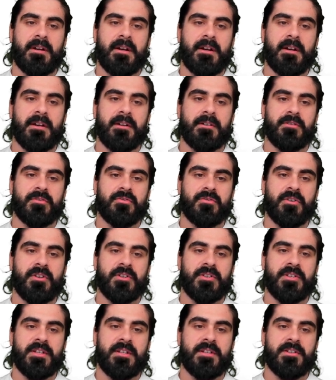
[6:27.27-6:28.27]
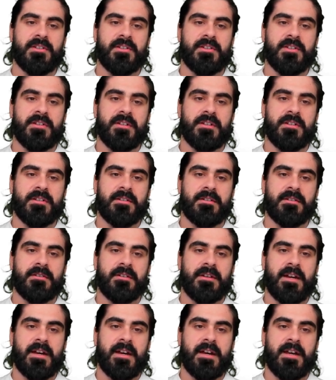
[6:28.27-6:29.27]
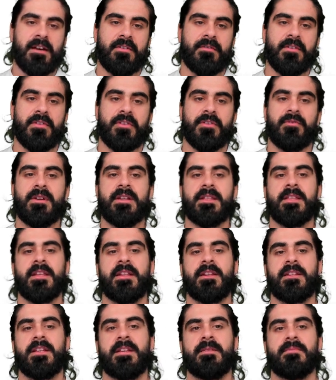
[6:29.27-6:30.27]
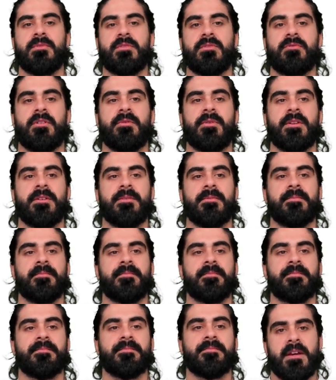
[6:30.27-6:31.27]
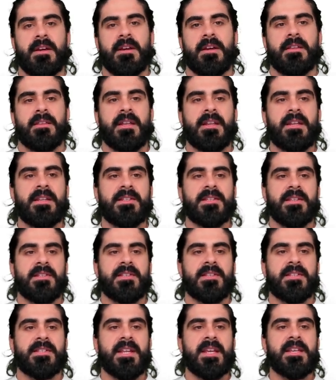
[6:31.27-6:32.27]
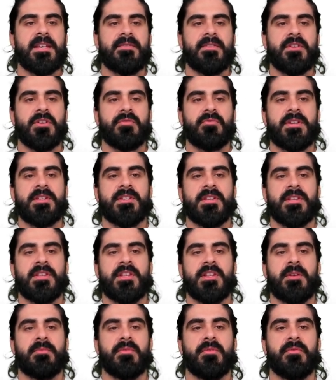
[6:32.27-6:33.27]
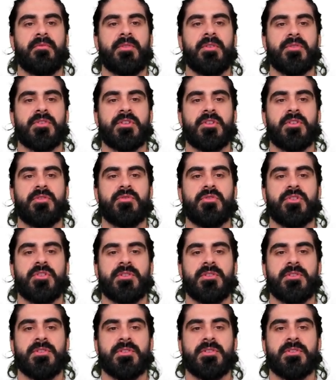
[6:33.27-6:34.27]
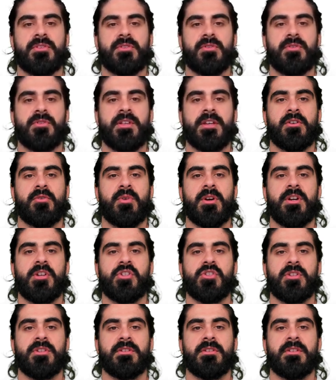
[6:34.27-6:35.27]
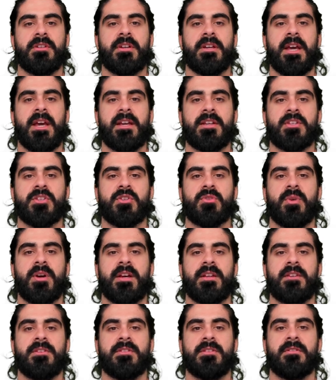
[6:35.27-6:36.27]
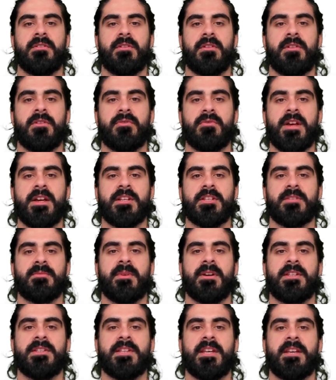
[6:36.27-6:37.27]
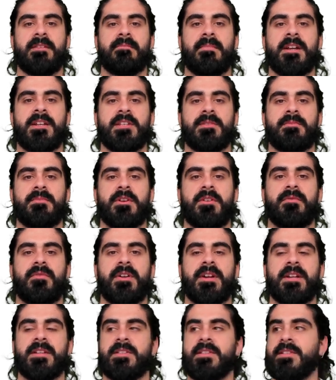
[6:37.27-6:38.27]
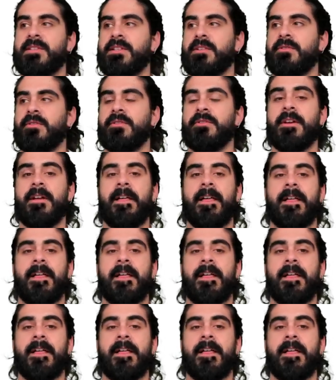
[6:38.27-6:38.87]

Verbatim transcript: and crosses at a over 3 and then keeps growing. Then it says, state giving a reason the number of real solutions to the equation x², 3x a b/x is 0.